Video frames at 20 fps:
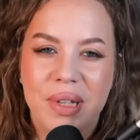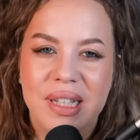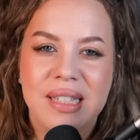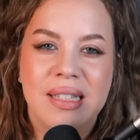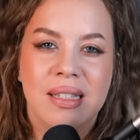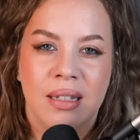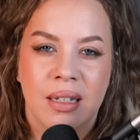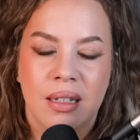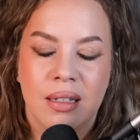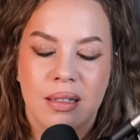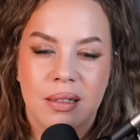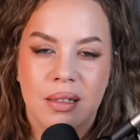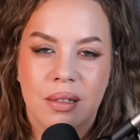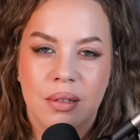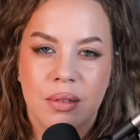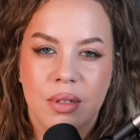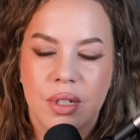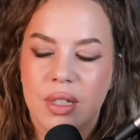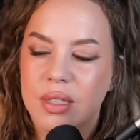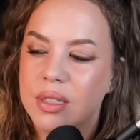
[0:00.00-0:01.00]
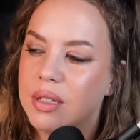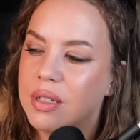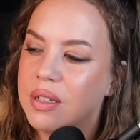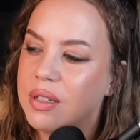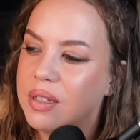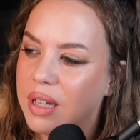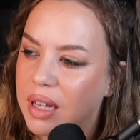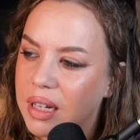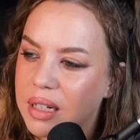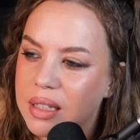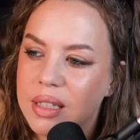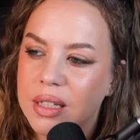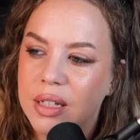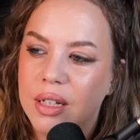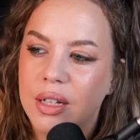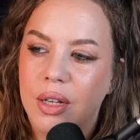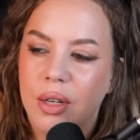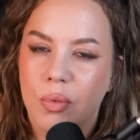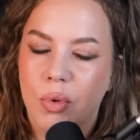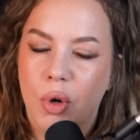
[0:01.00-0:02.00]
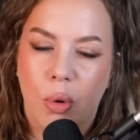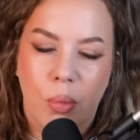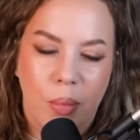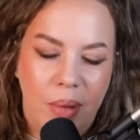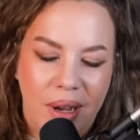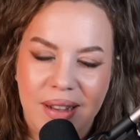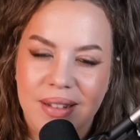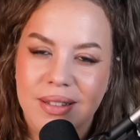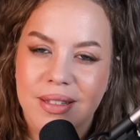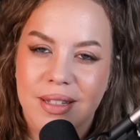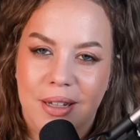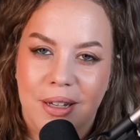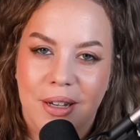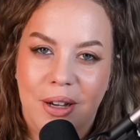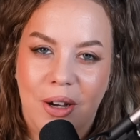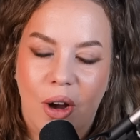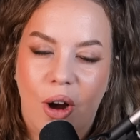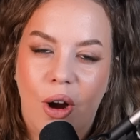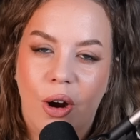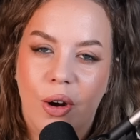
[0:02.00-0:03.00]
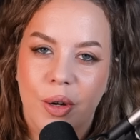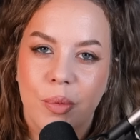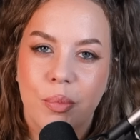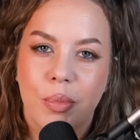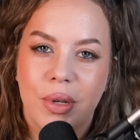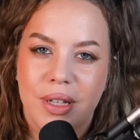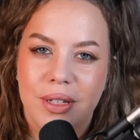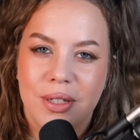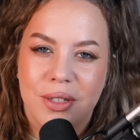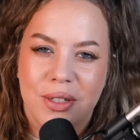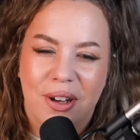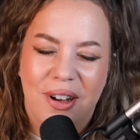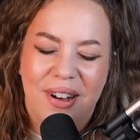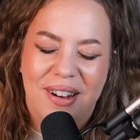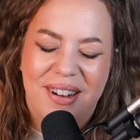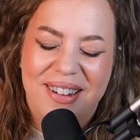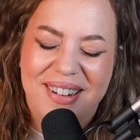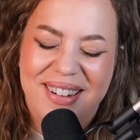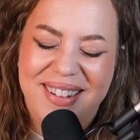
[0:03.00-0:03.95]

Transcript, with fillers: business does a sexy romantic R&B song